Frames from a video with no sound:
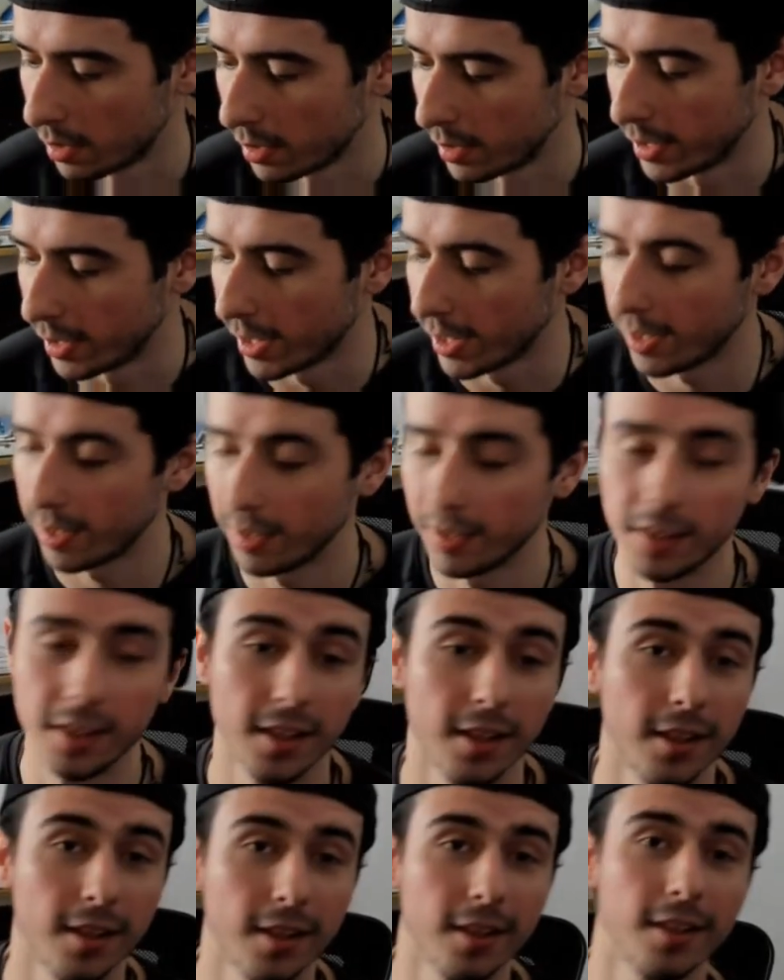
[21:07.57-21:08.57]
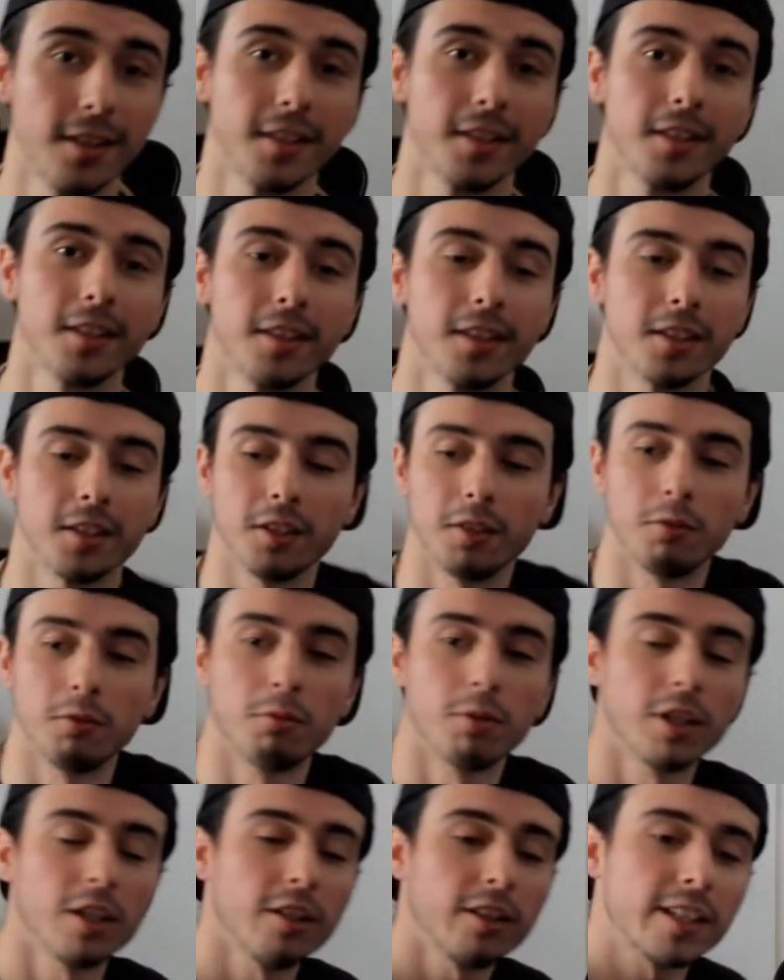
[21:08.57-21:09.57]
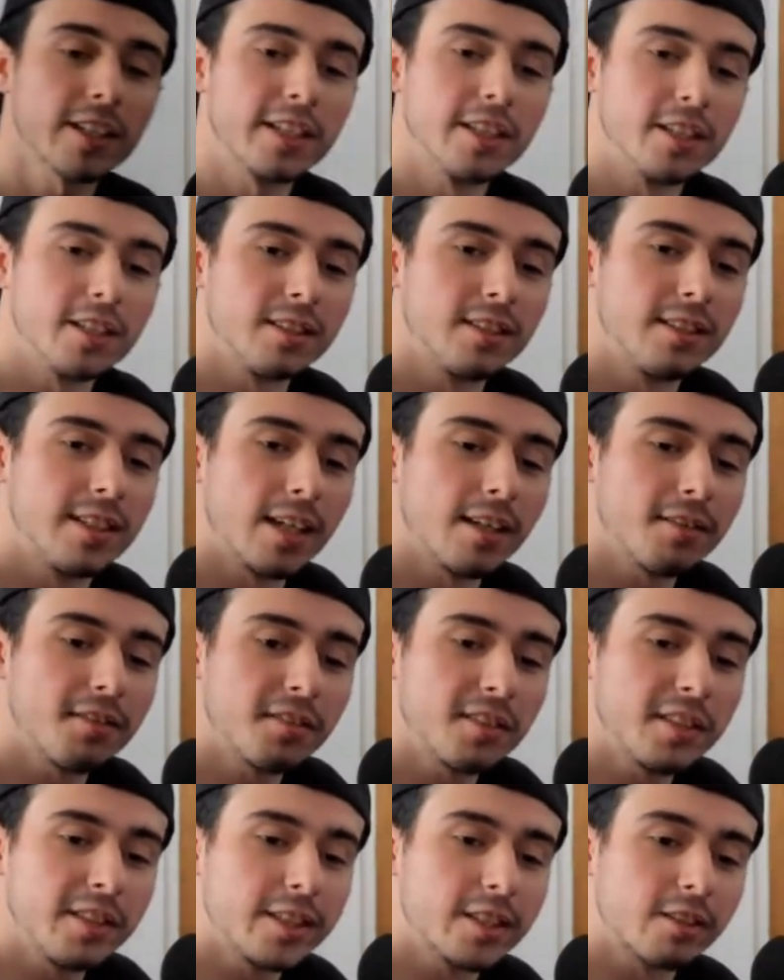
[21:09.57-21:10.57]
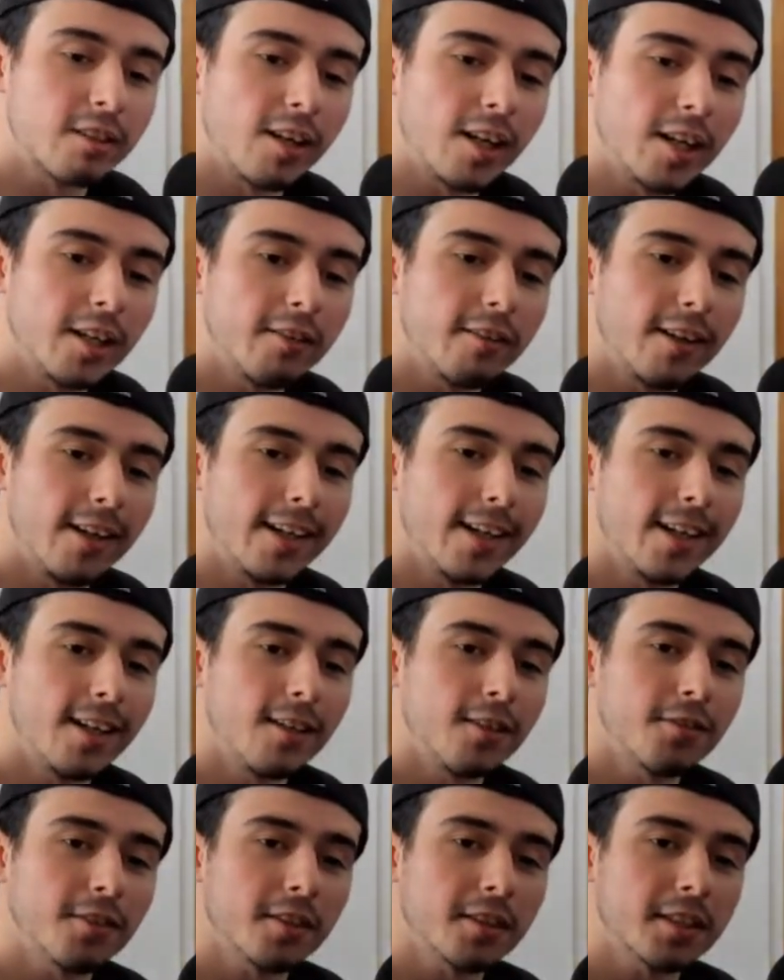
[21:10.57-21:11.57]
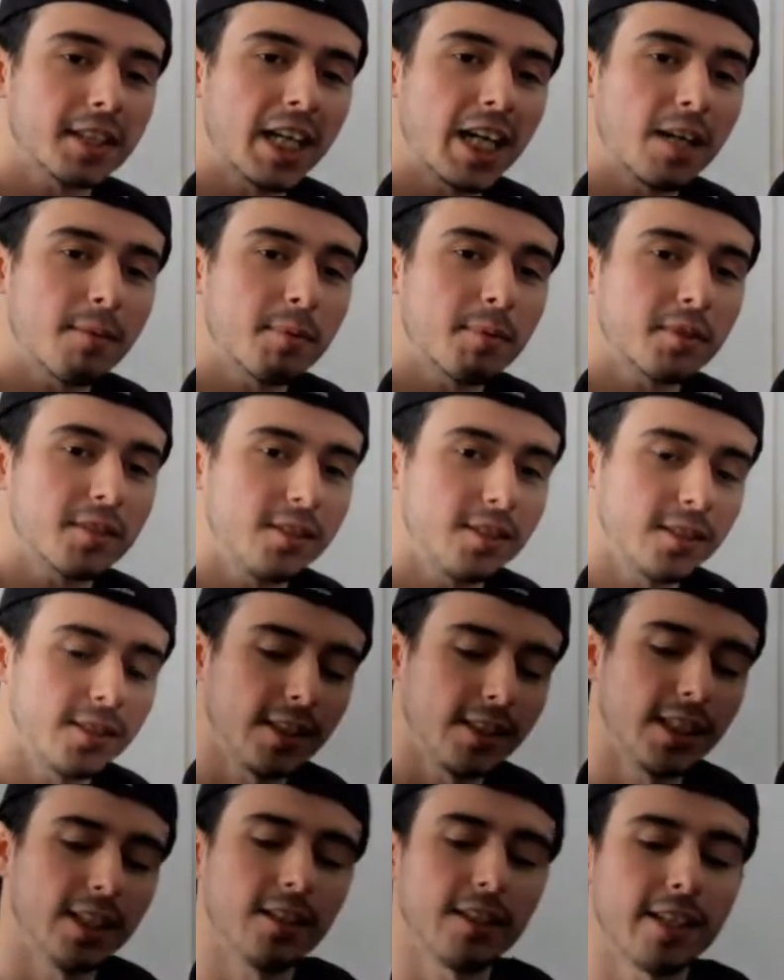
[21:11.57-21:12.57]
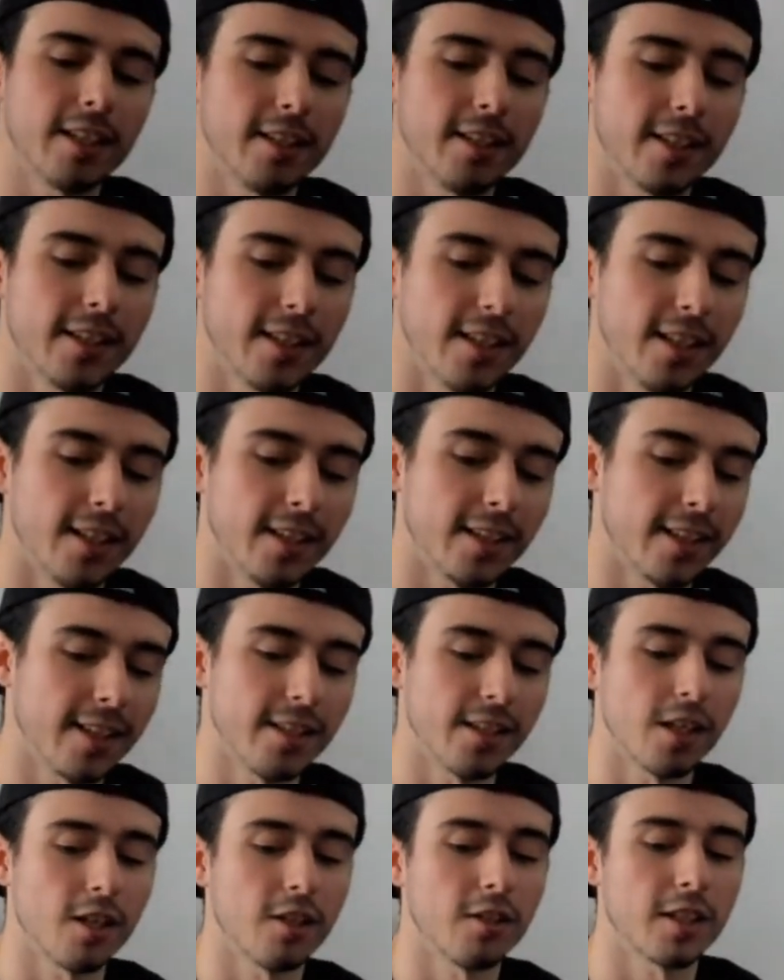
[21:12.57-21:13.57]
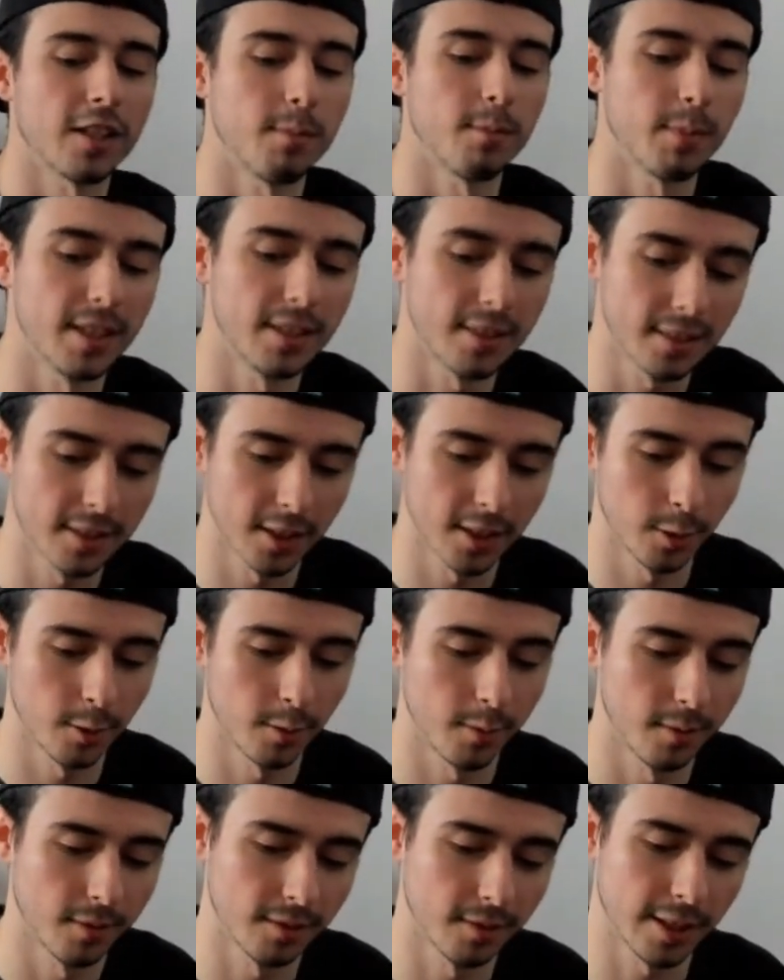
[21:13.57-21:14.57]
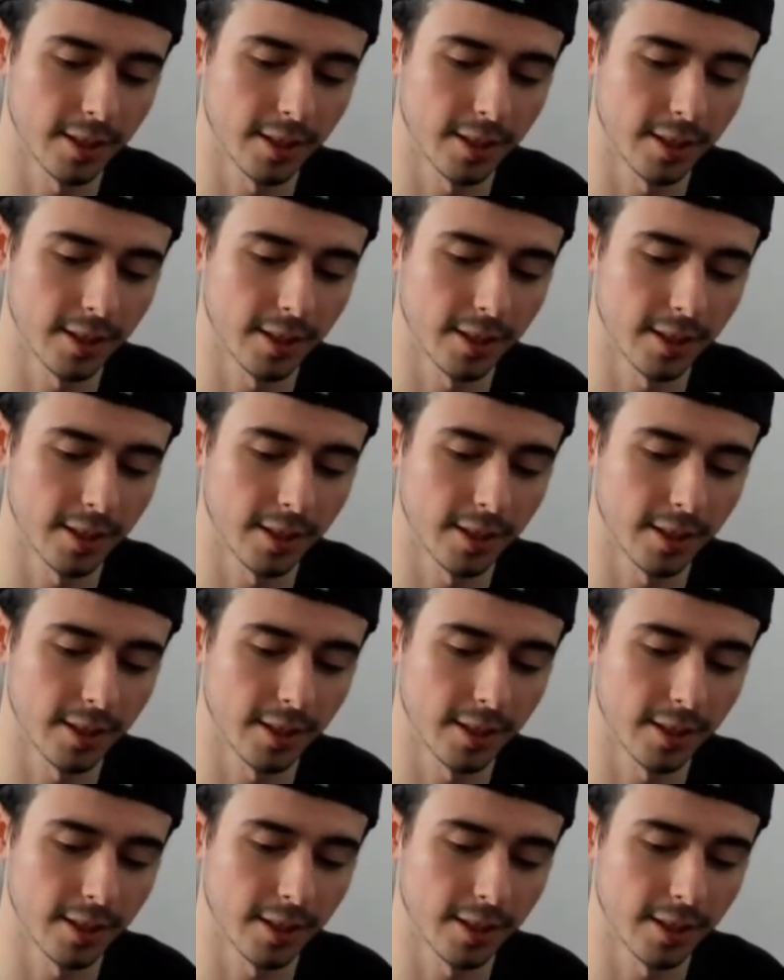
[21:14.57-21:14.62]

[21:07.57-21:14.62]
Yeah. The world is definitely crying right now for Capricorn. Yo, they know they messed up.